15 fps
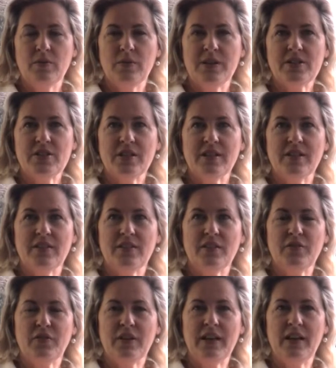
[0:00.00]
which is
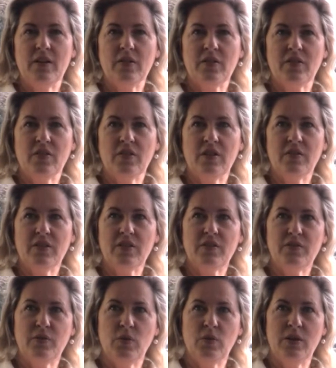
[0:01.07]
a free health service
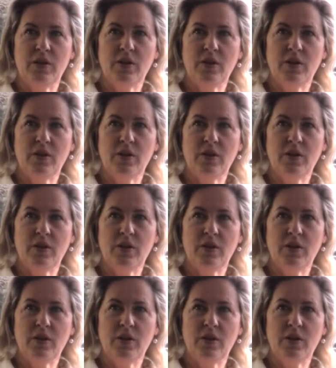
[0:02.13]
for